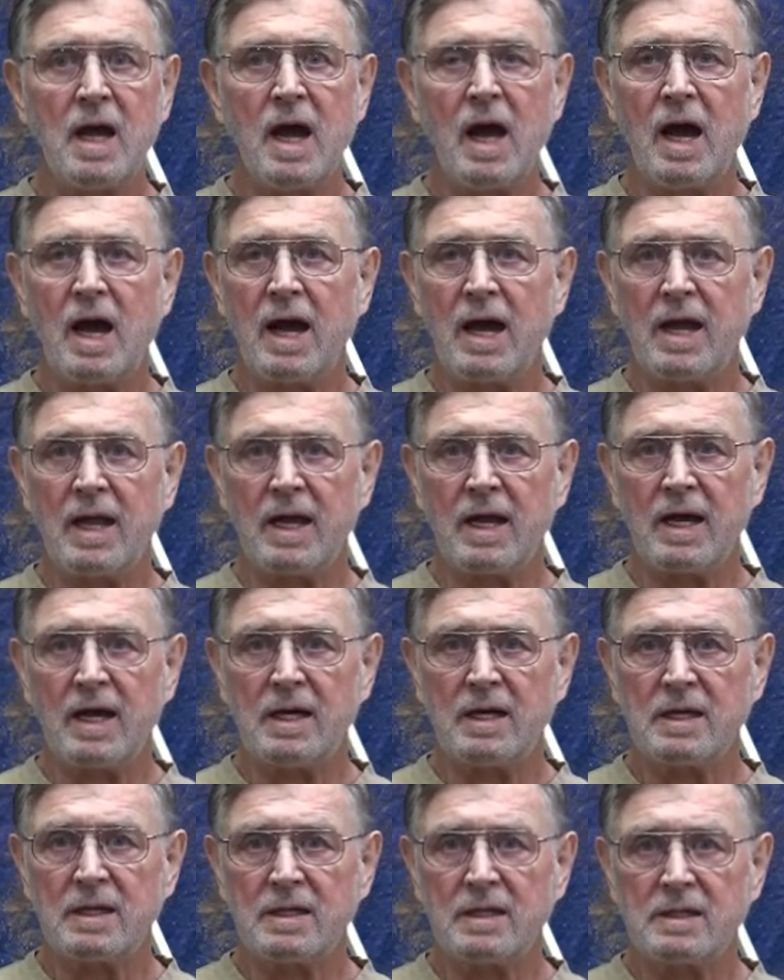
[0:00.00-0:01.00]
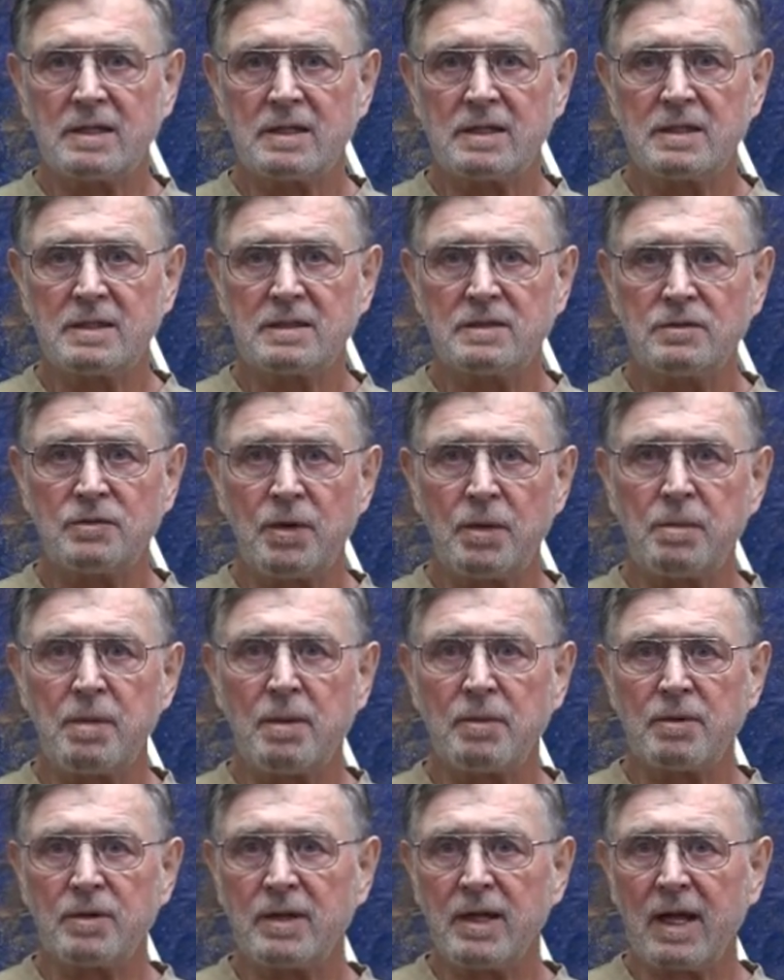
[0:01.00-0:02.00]
I uh,
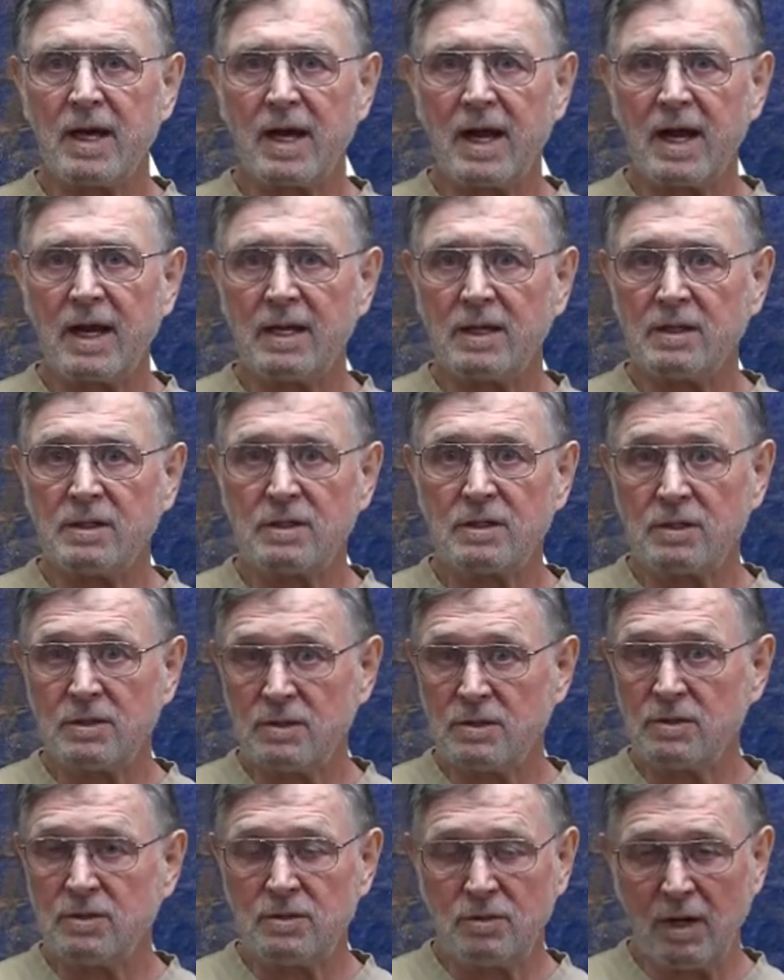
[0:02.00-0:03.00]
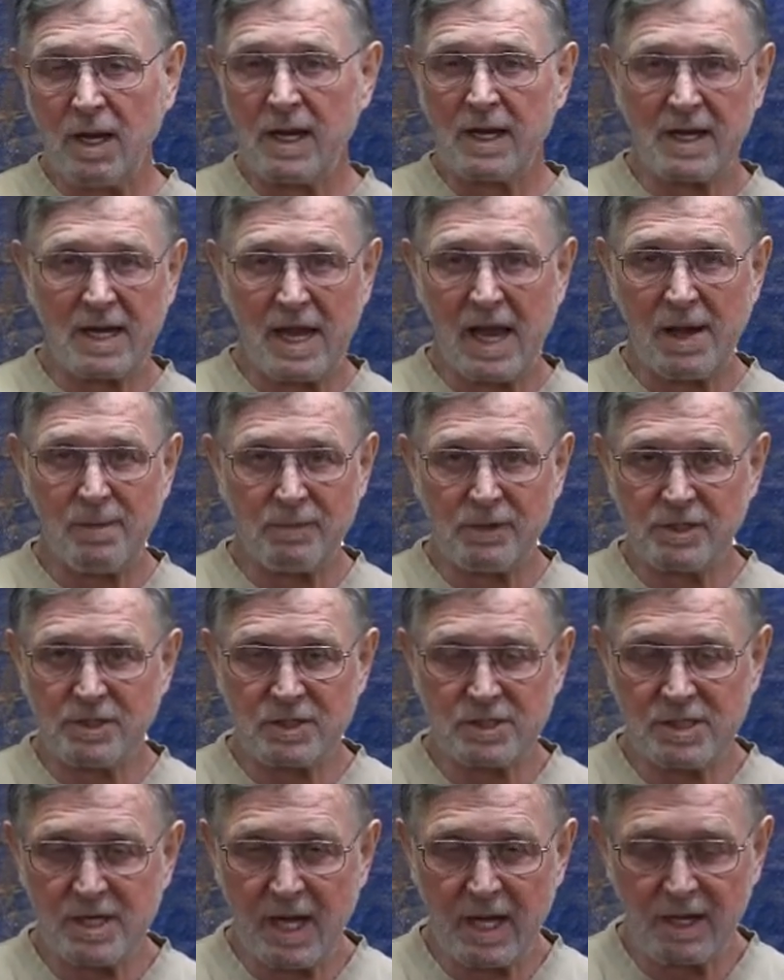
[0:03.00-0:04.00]
remembered that I do like cabbage
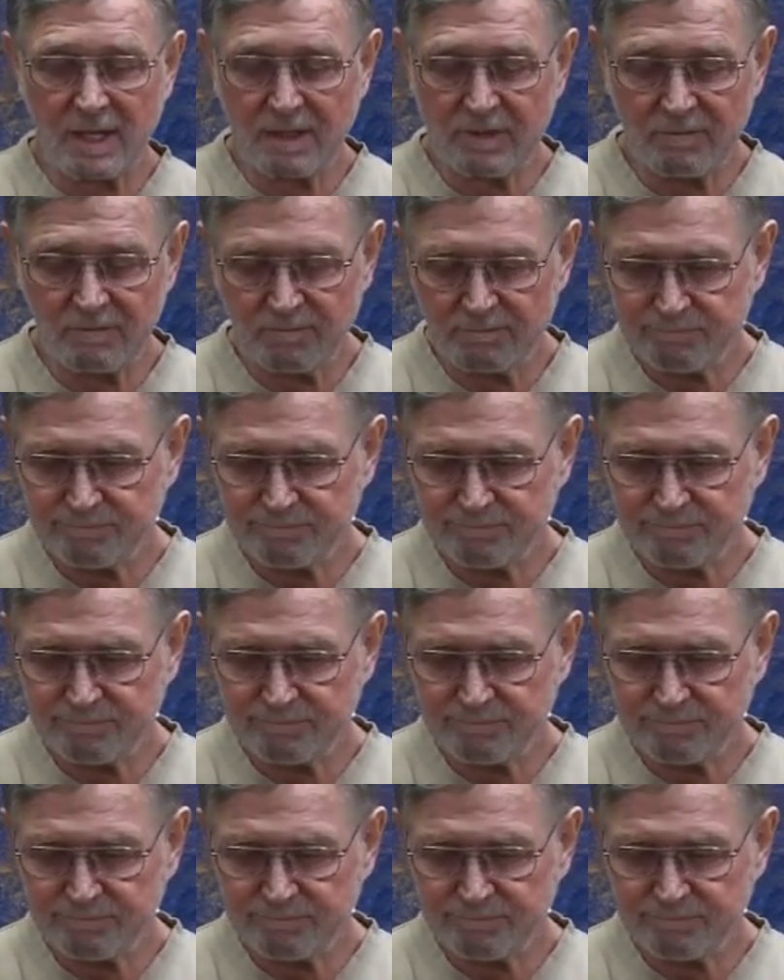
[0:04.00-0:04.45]
salad.